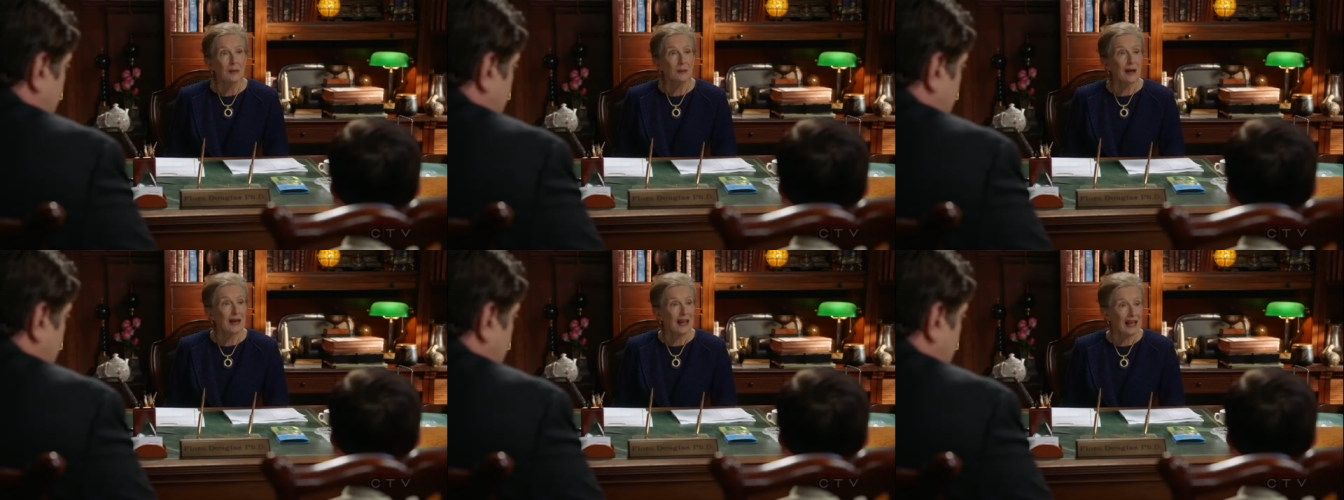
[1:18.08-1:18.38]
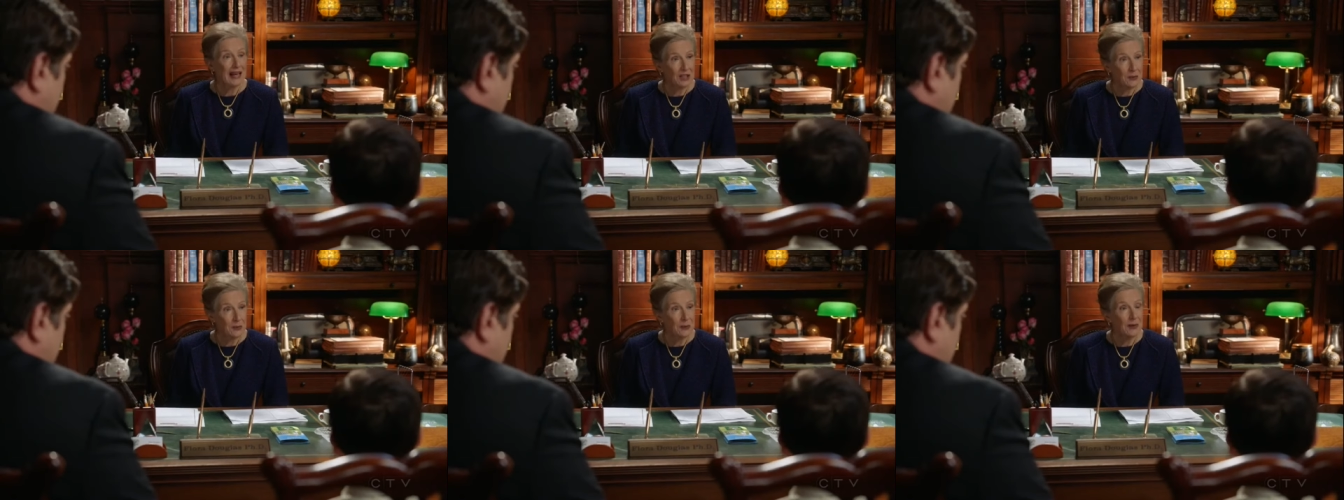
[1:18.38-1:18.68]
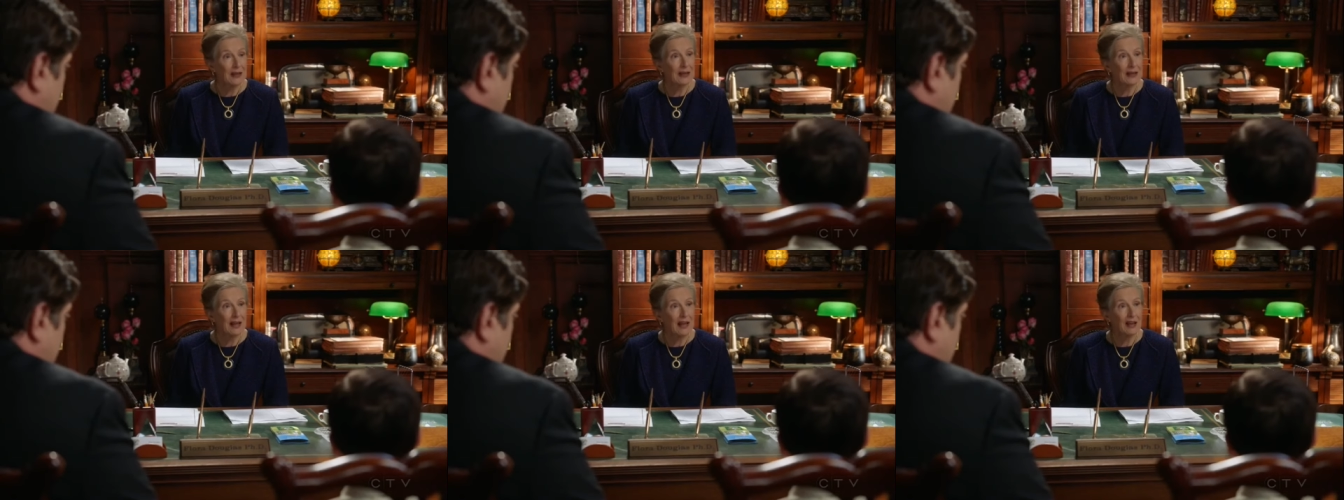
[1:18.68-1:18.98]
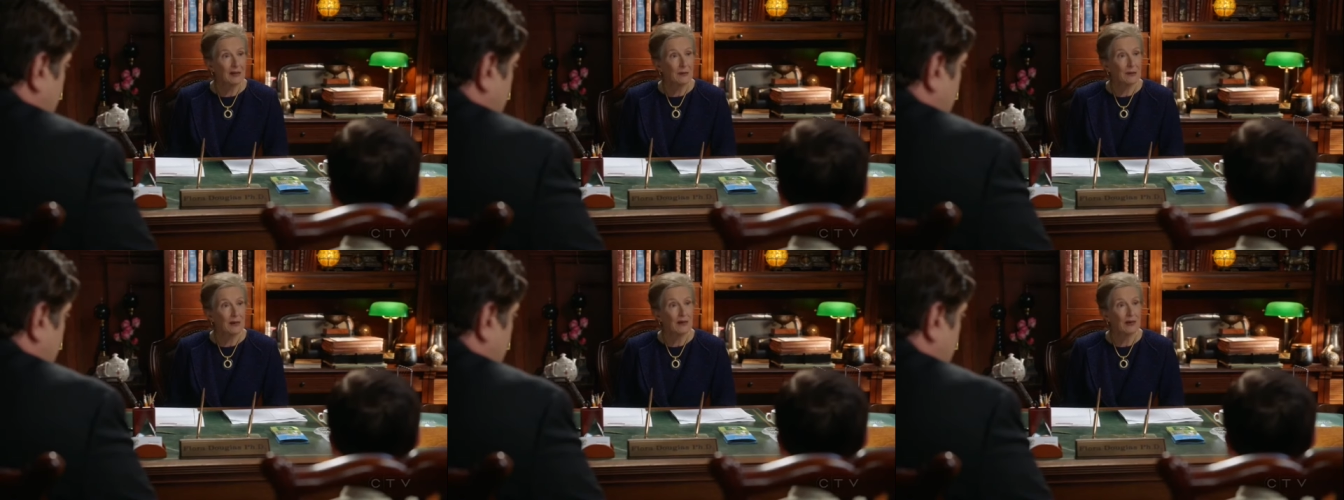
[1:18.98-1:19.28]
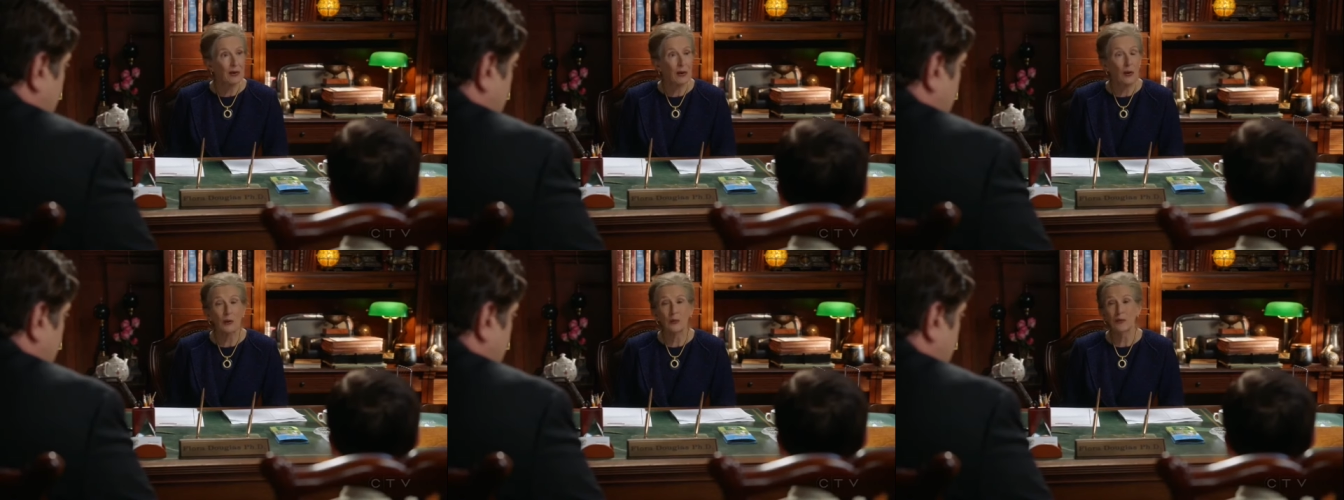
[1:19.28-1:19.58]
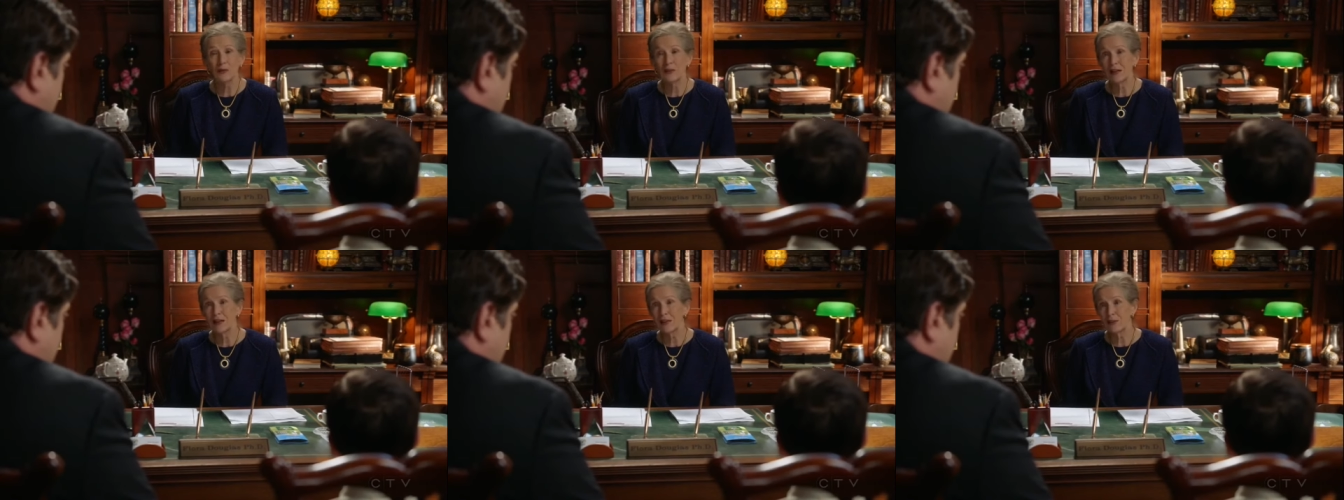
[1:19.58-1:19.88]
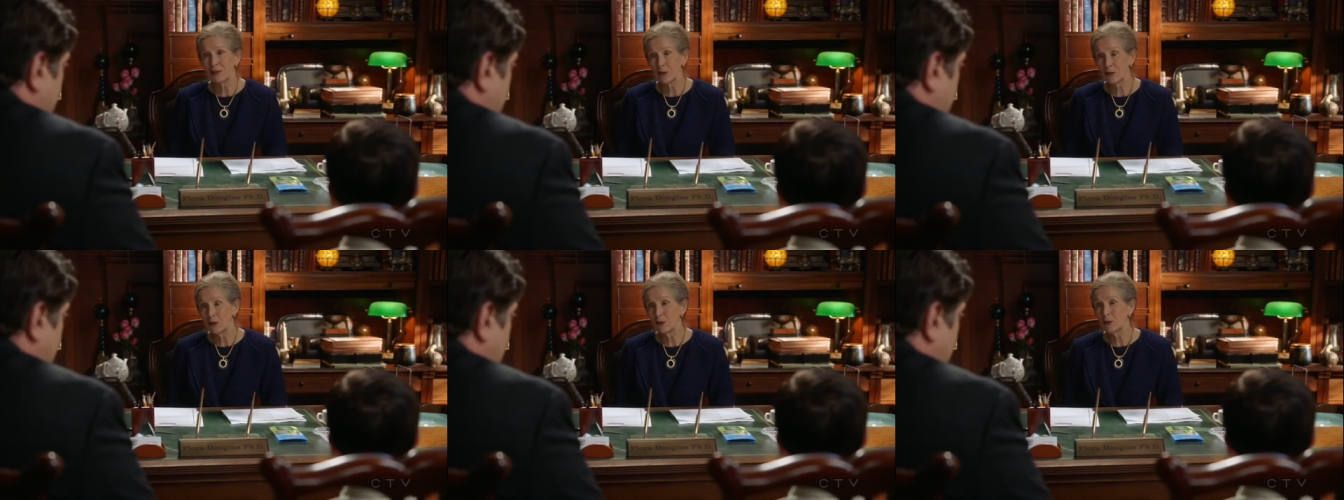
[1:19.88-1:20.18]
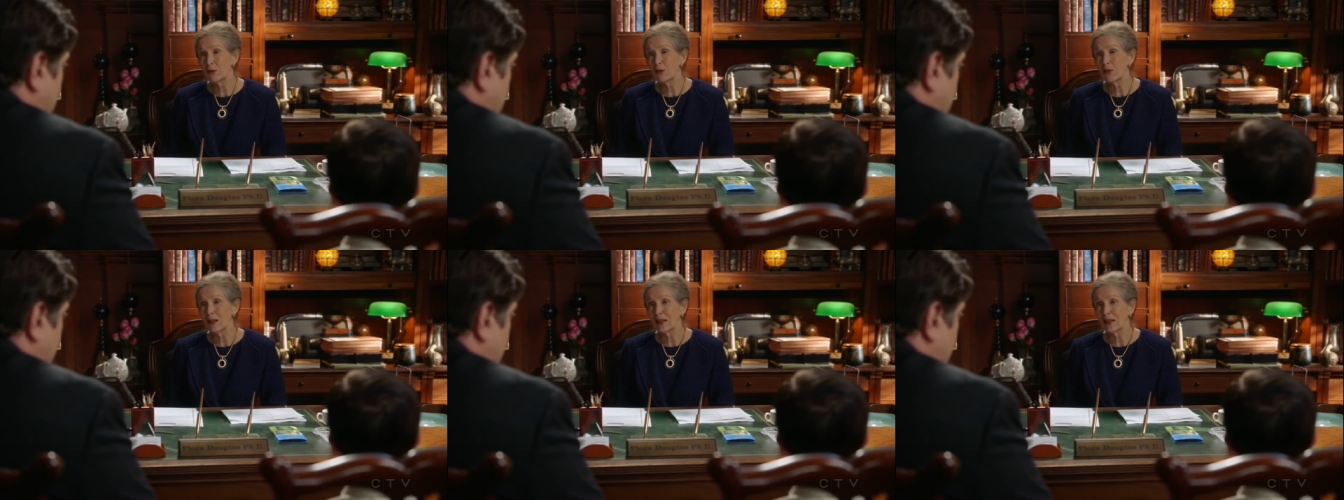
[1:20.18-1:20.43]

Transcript: My husband and I have been hosting a student for the